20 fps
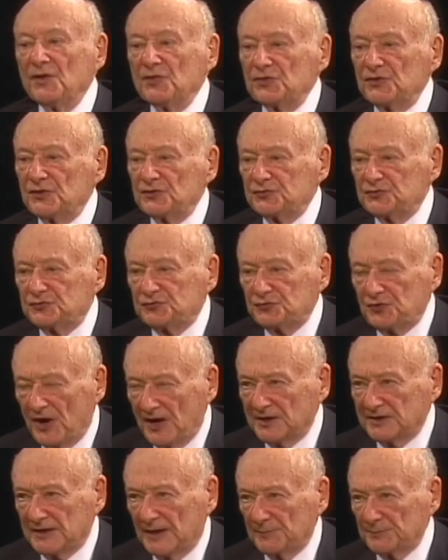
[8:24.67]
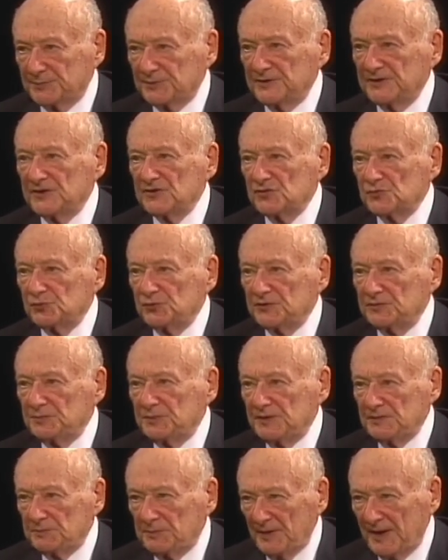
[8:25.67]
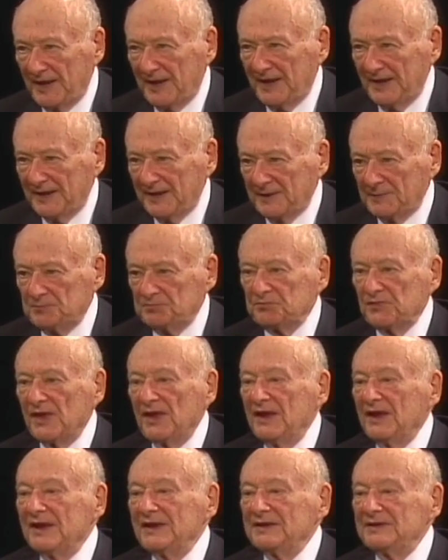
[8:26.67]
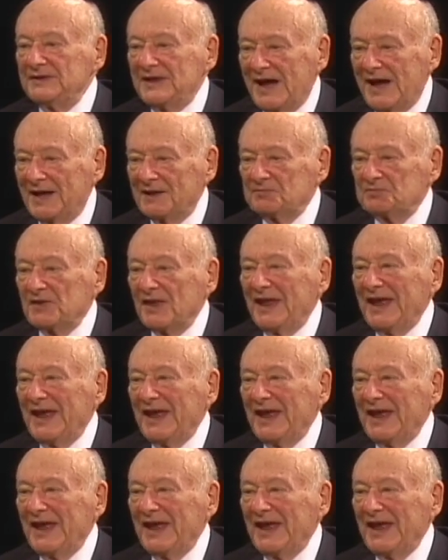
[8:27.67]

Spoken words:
the drug companies would be paying not